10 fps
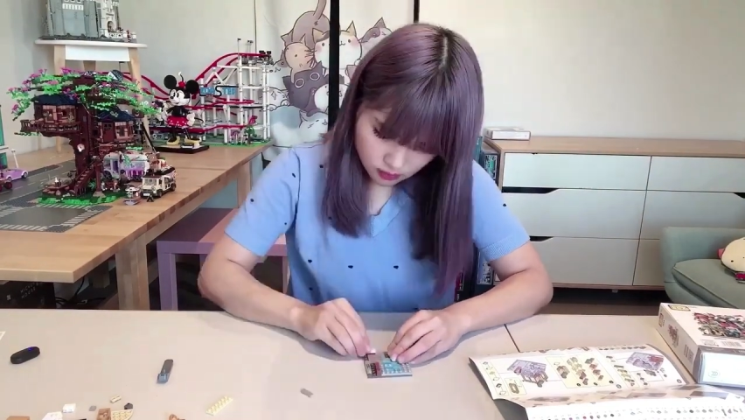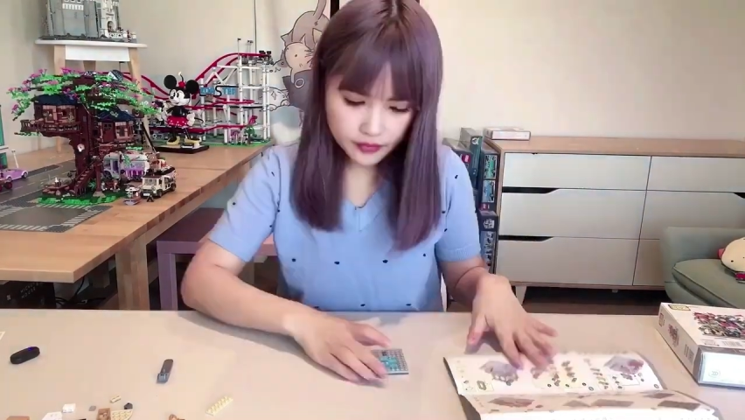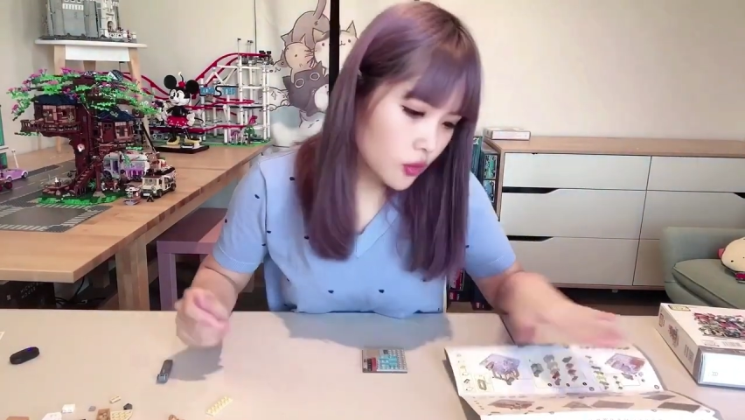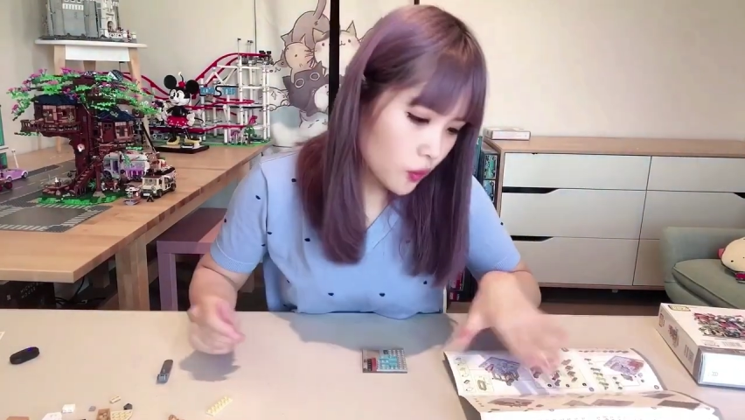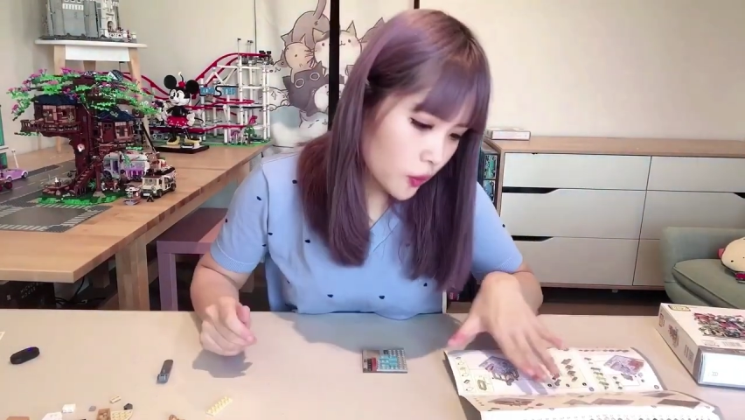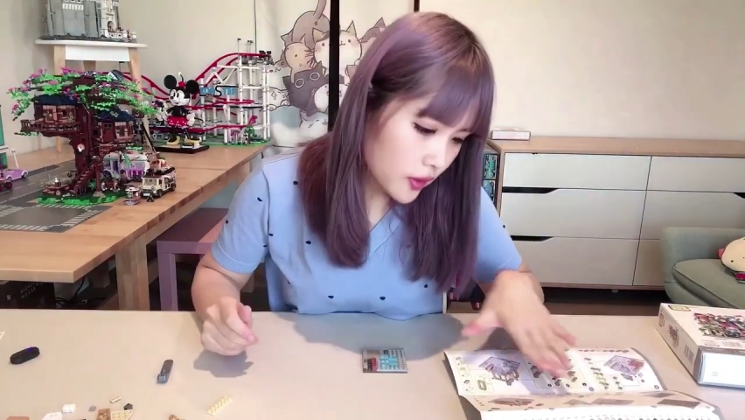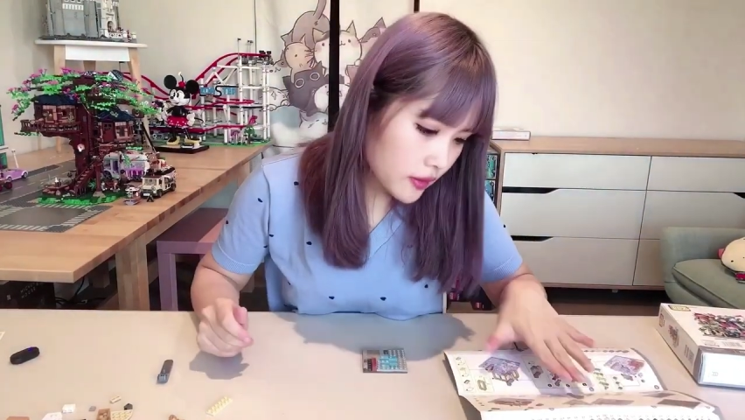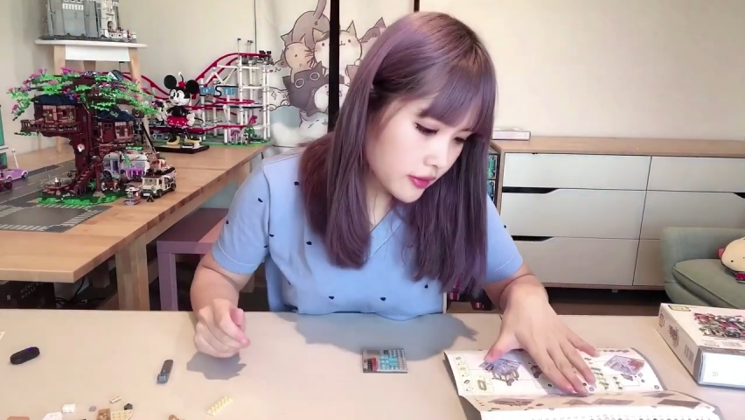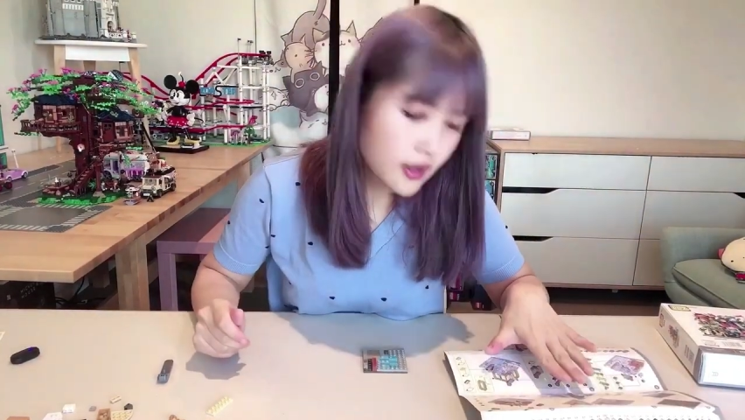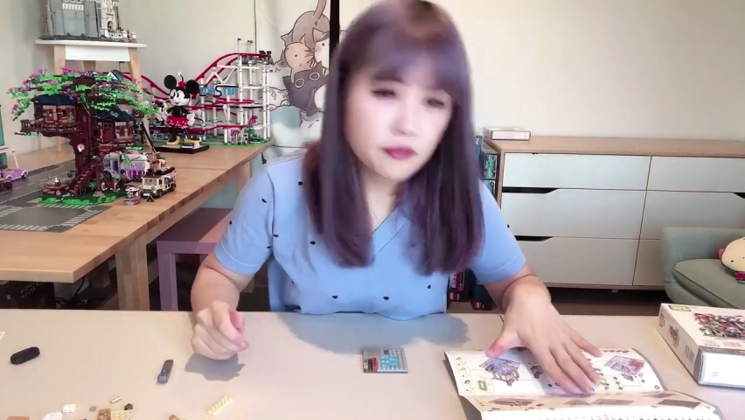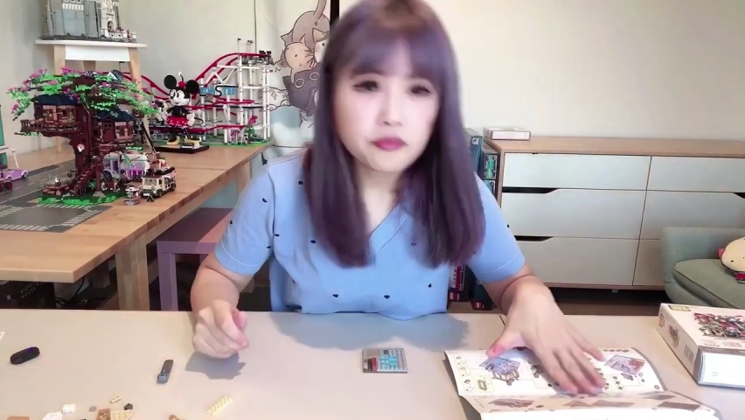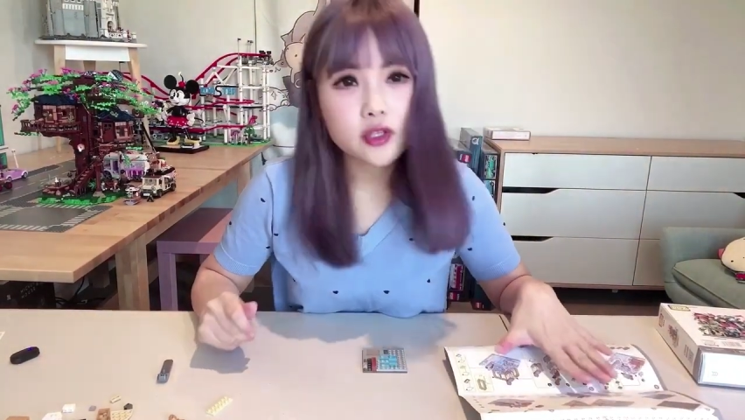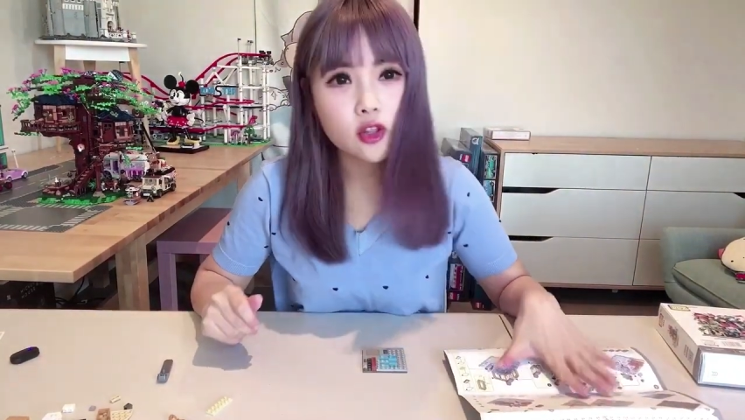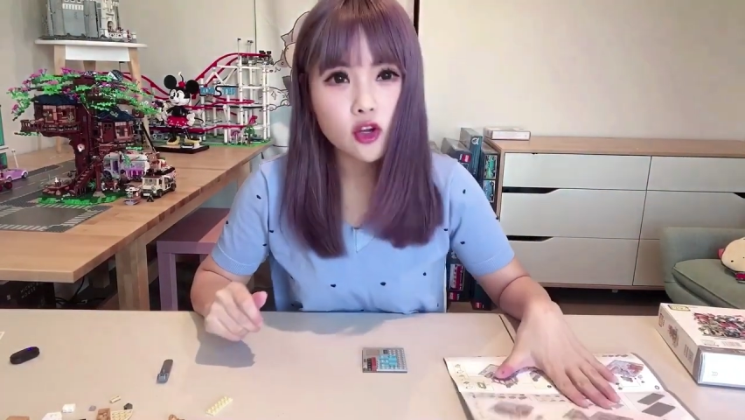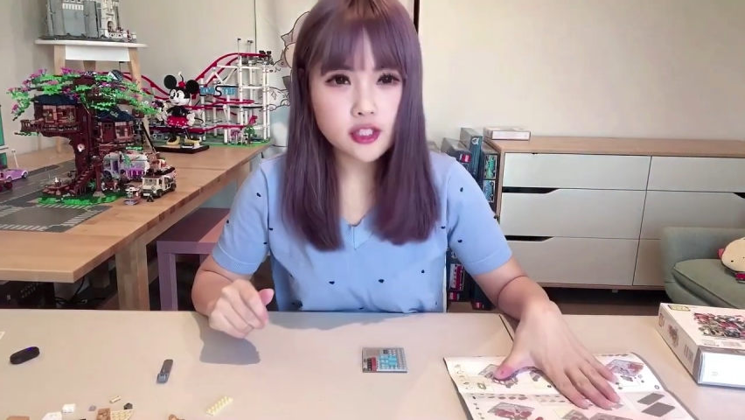With the
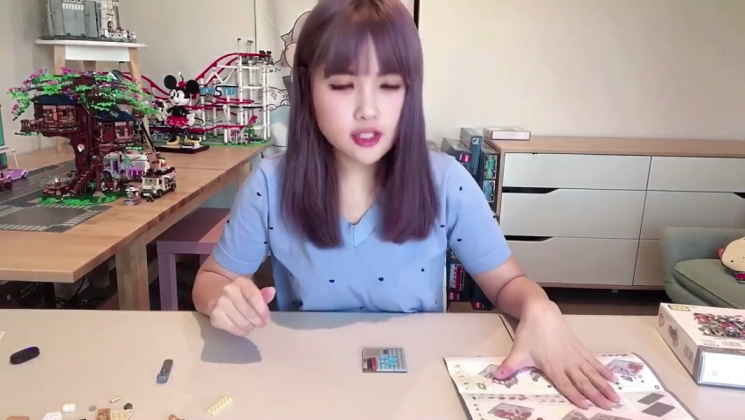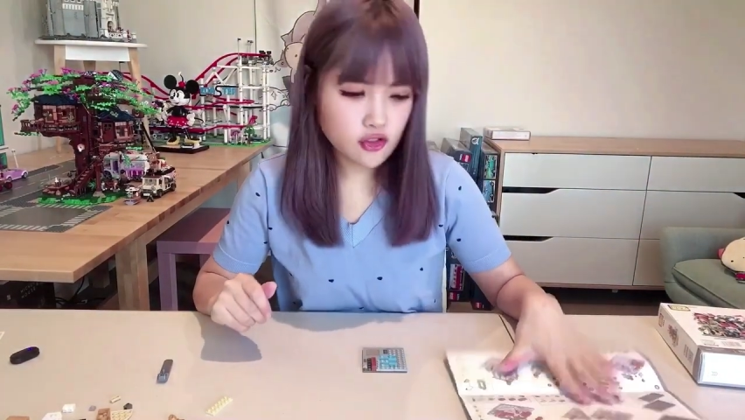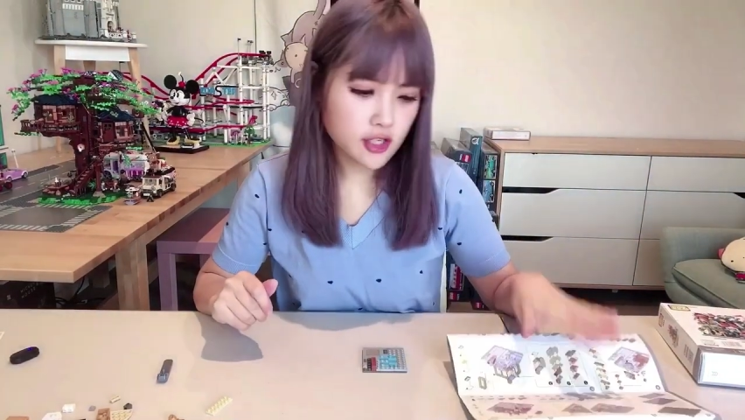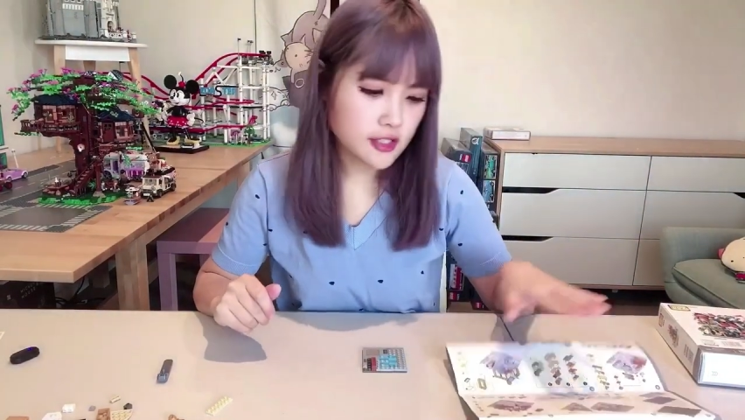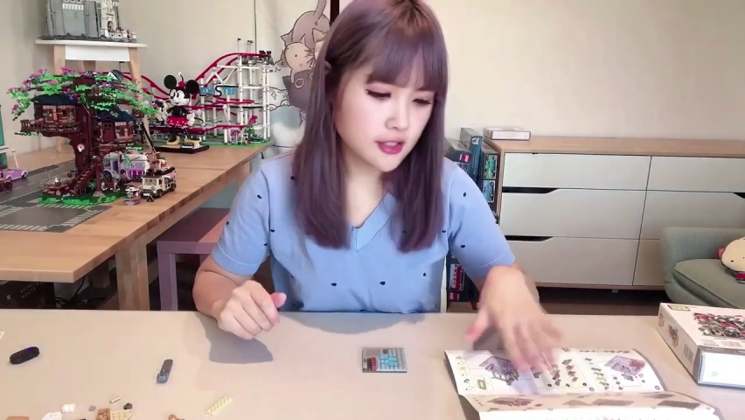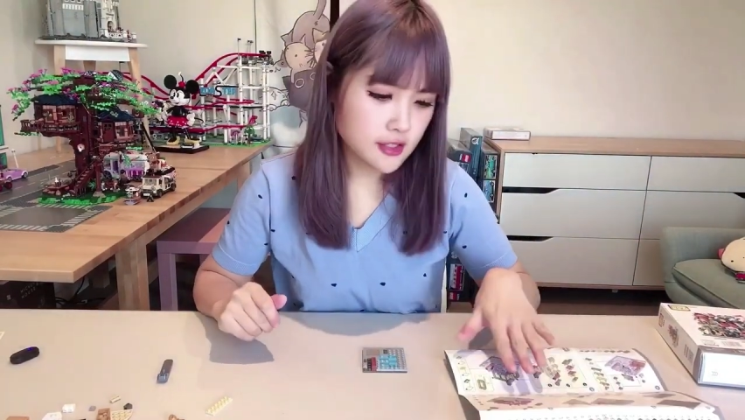Loz instructions,